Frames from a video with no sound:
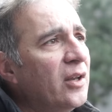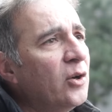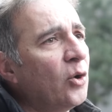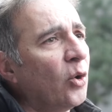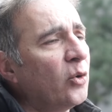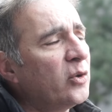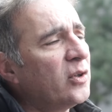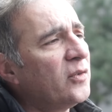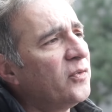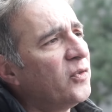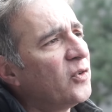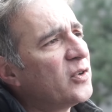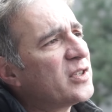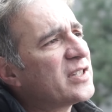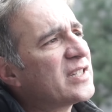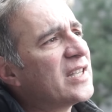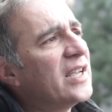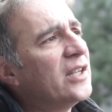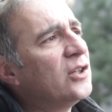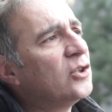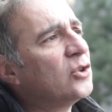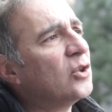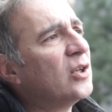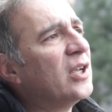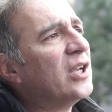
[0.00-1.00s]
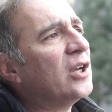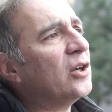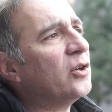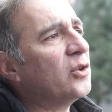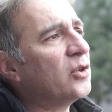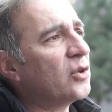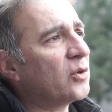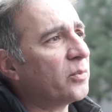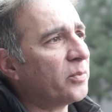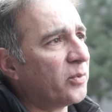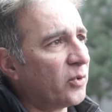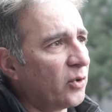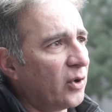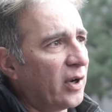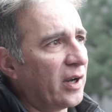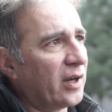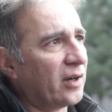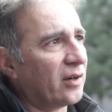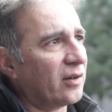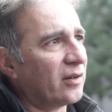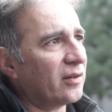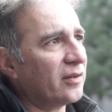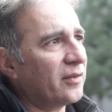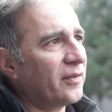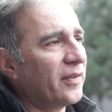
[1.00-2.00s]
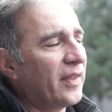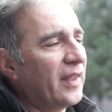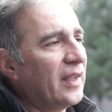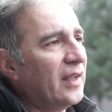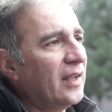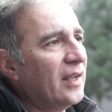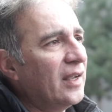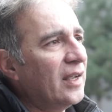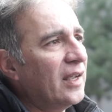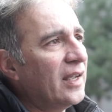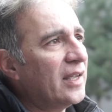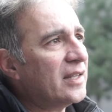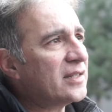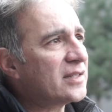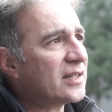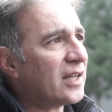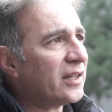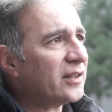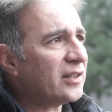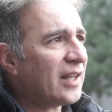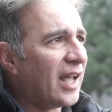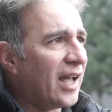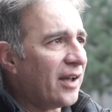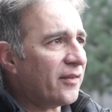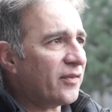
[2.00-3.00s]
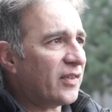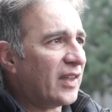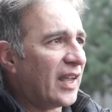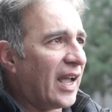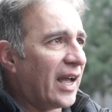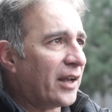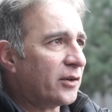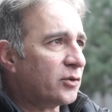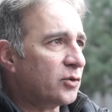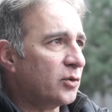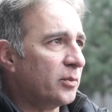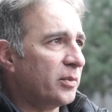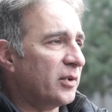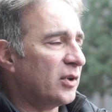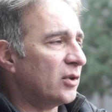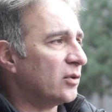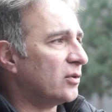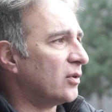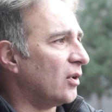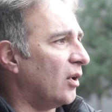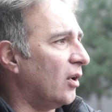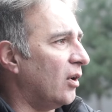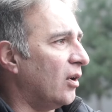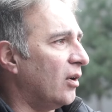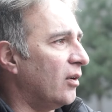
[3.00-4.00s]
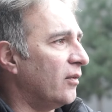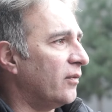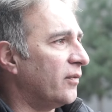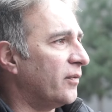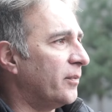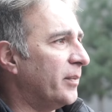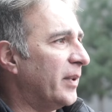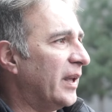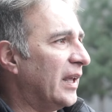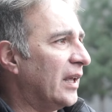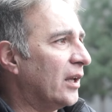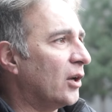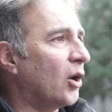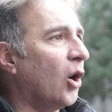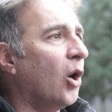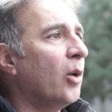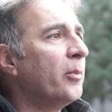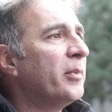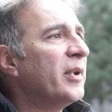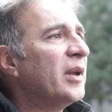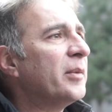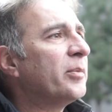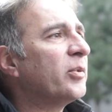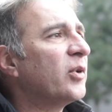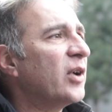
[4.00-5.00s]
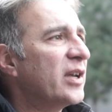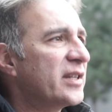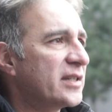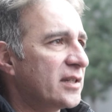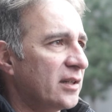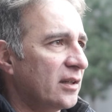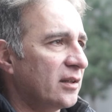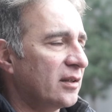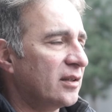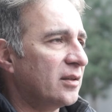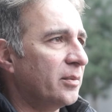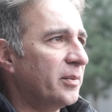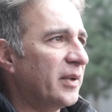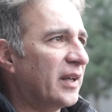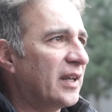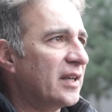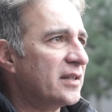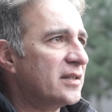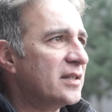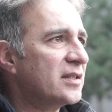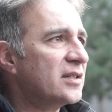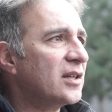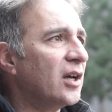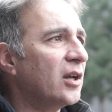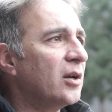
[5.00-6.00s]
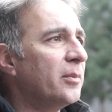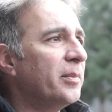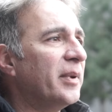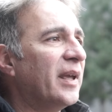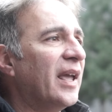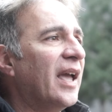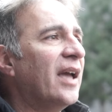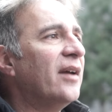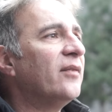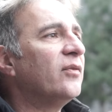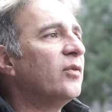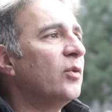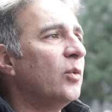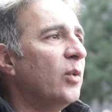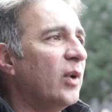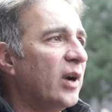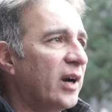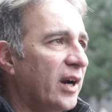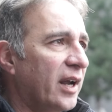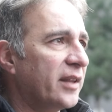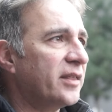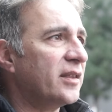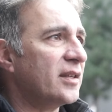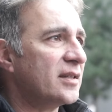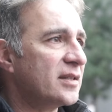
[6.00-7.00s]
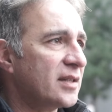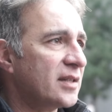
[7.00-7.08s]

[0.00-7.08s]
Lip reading: in order for a saint to hear your prayer, he's got to have the attribute of being omnipresent, because he's got to be everywhere at the